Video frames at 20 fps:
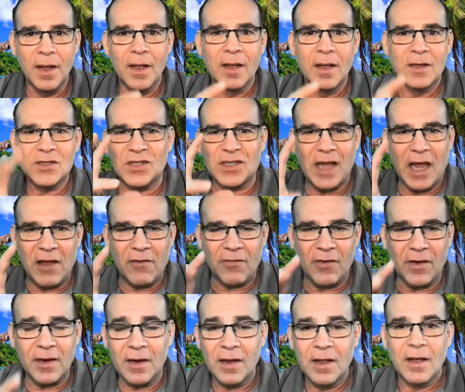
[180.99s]
save
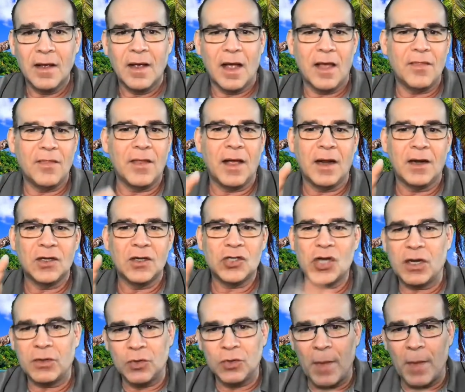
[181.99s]
it, and then
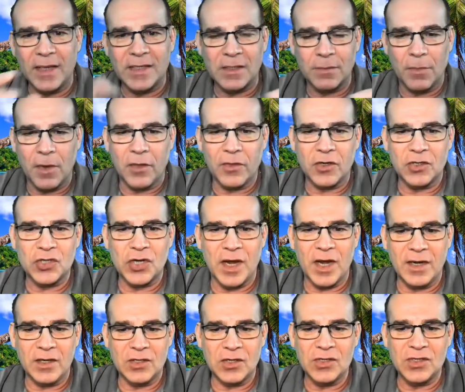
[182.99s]
make some other
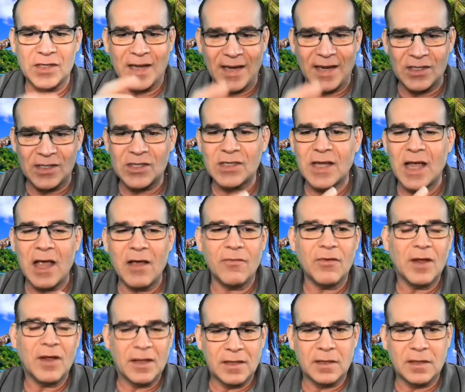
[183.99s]
changes and then save it
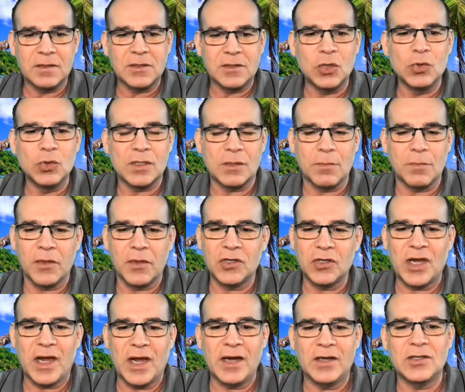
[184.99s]
and then some other
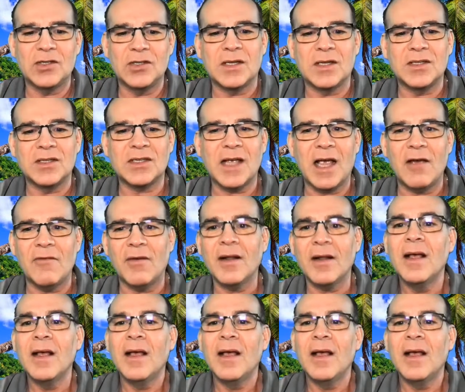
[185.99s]
changes and save it.